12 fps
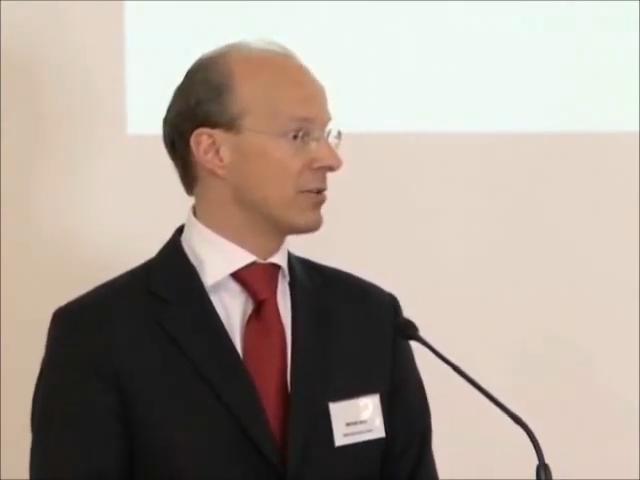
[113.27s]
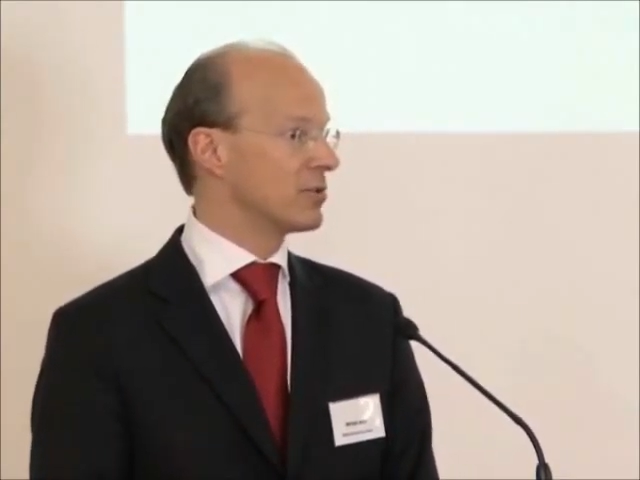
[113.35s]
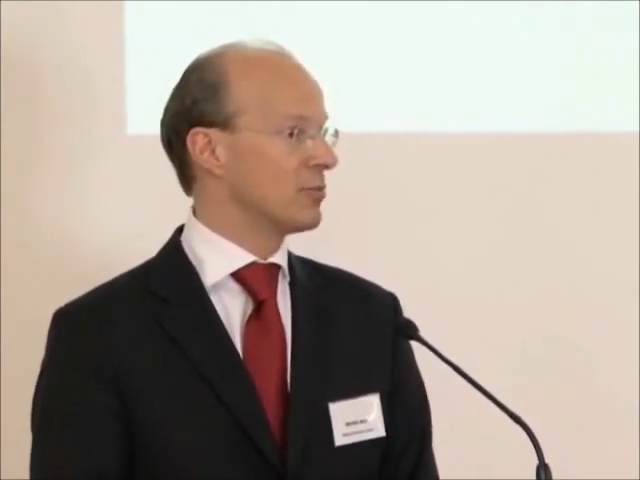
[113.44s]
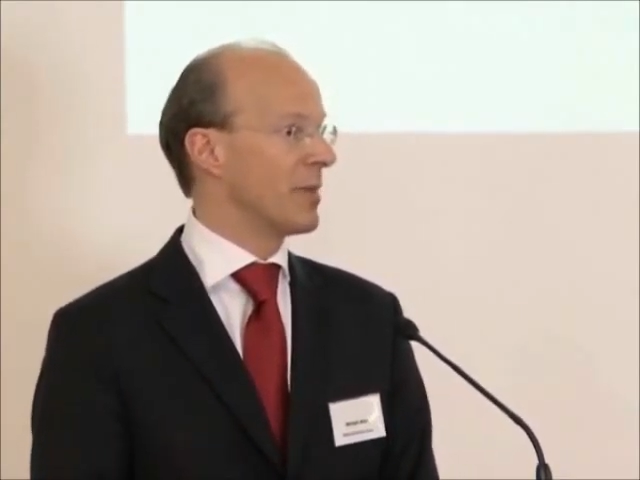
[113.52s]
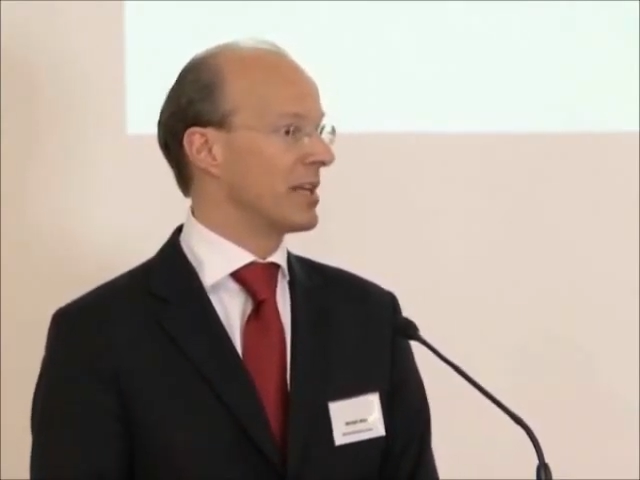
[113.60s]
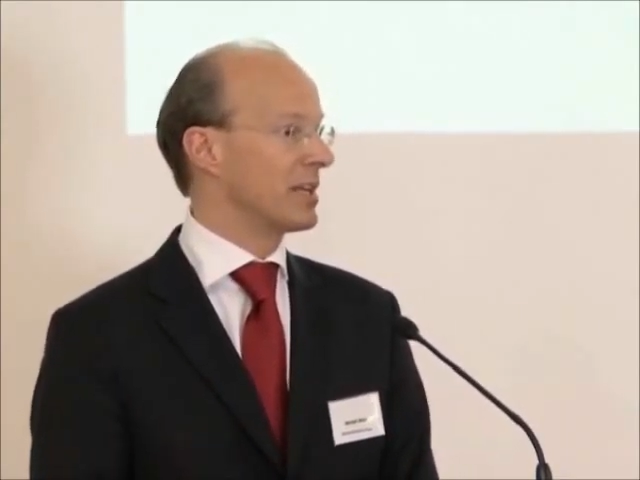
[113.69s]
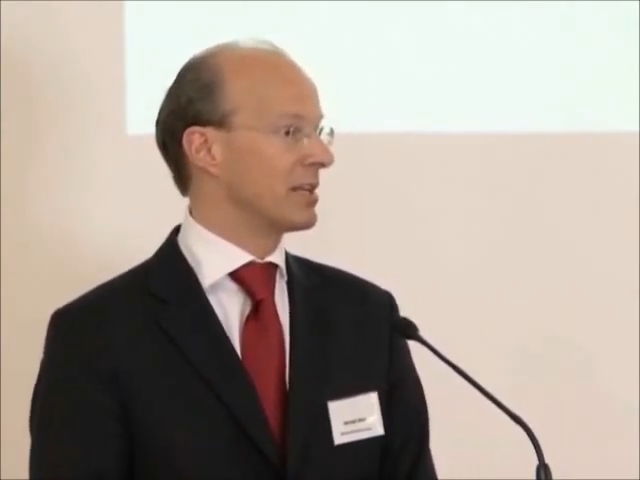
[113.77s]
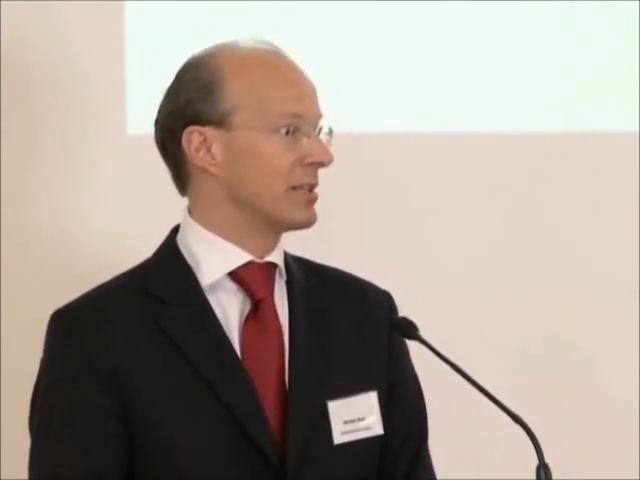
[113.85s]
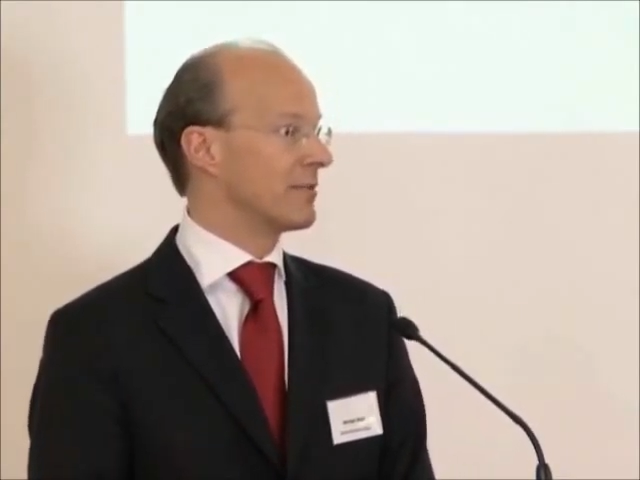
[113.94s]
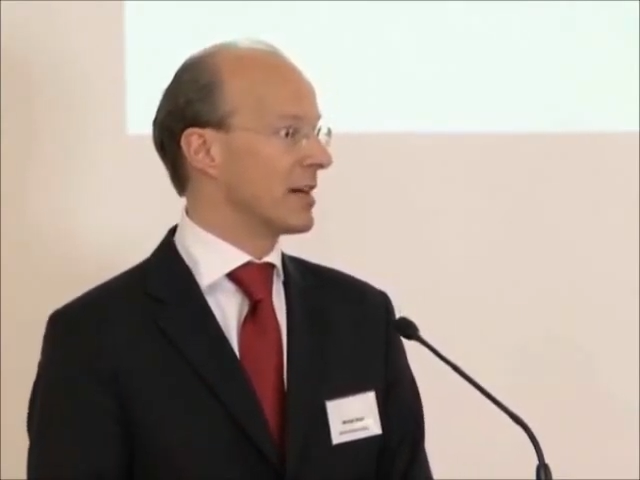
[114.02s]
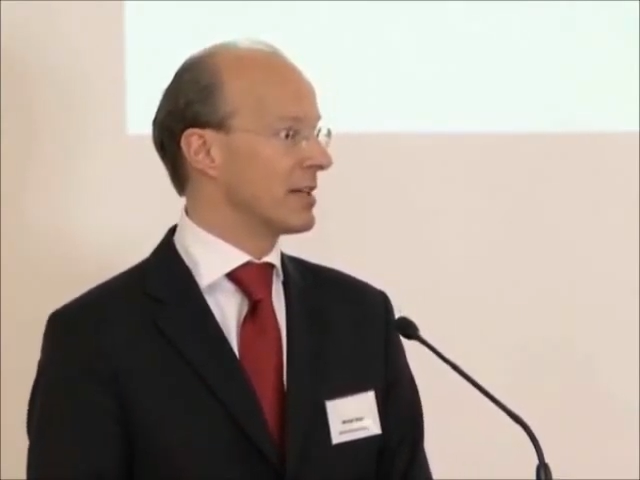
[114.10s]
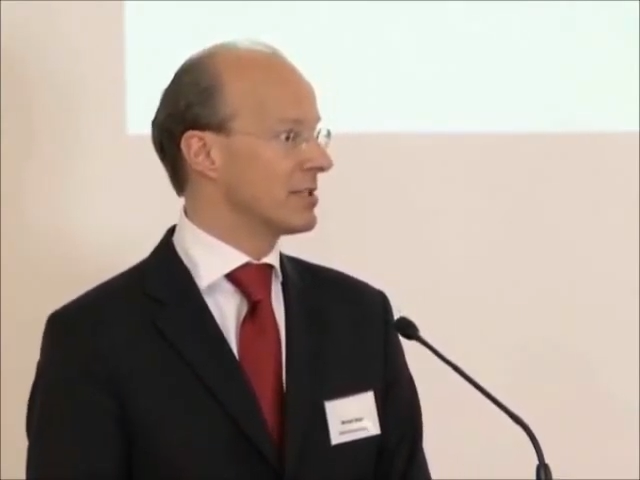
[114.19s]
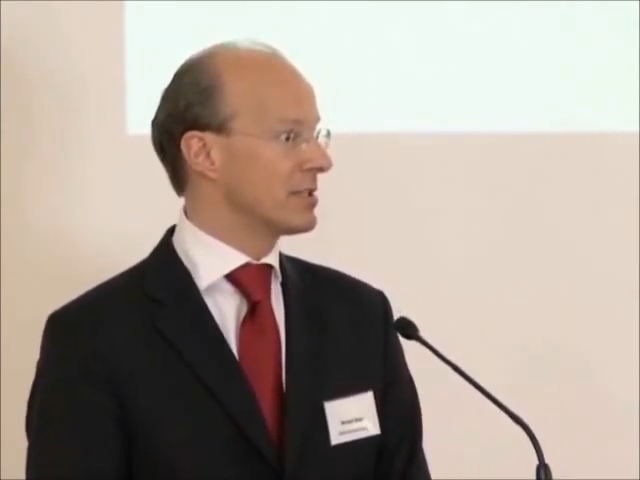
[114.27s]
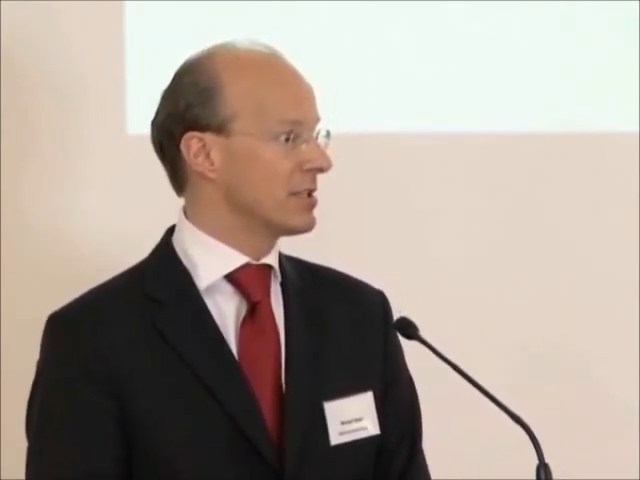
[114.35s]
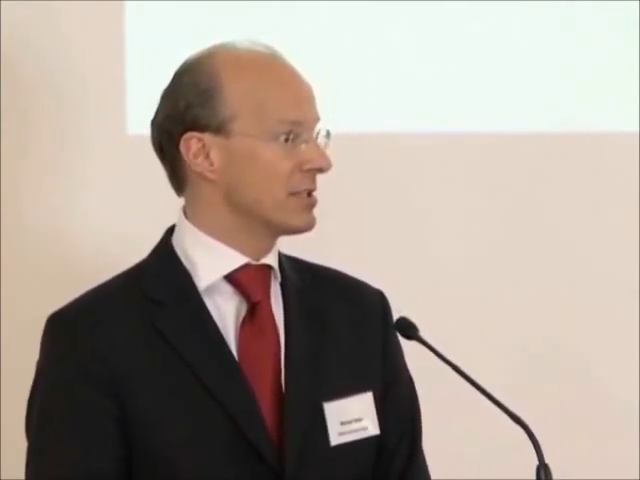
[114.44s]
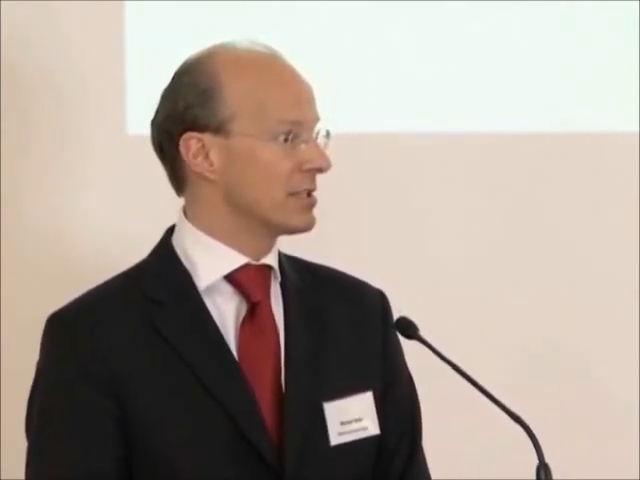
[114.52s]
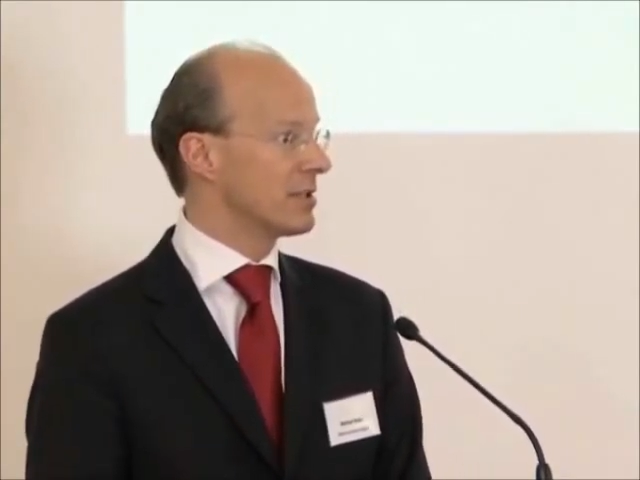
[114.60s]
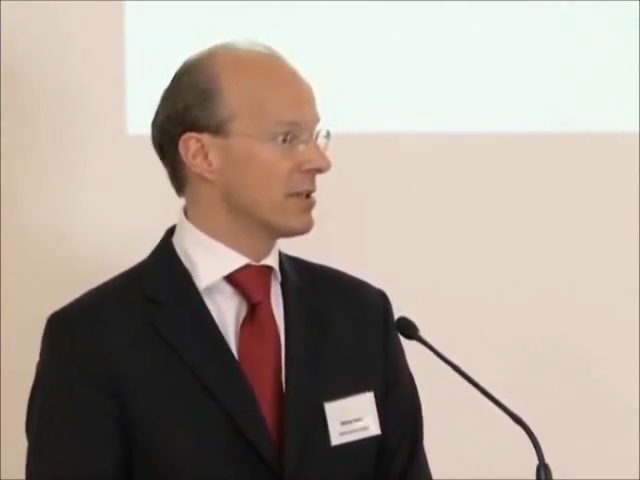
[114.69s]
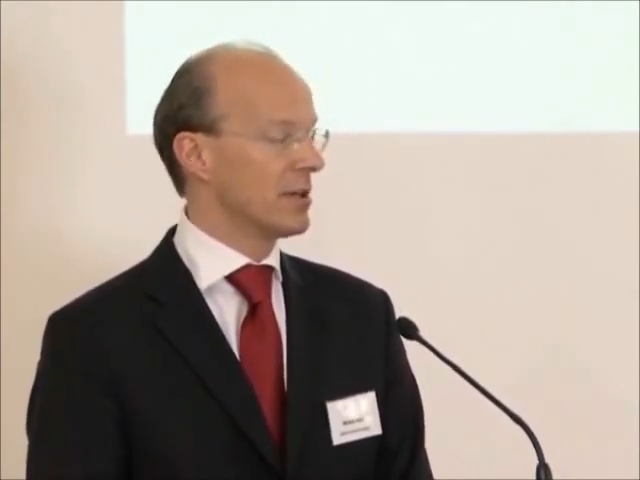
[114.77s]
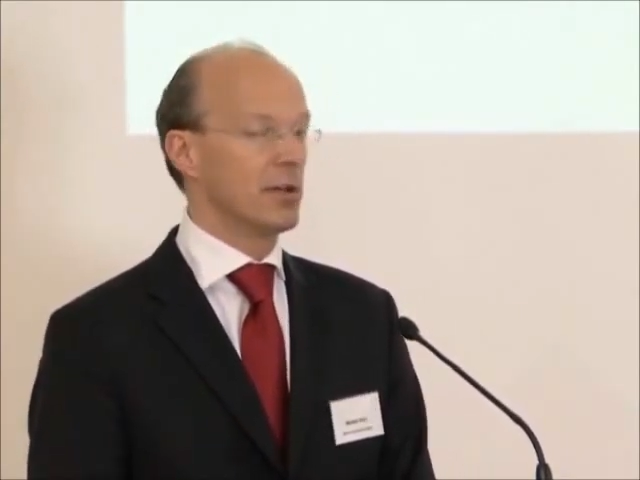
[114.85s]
to medical devices,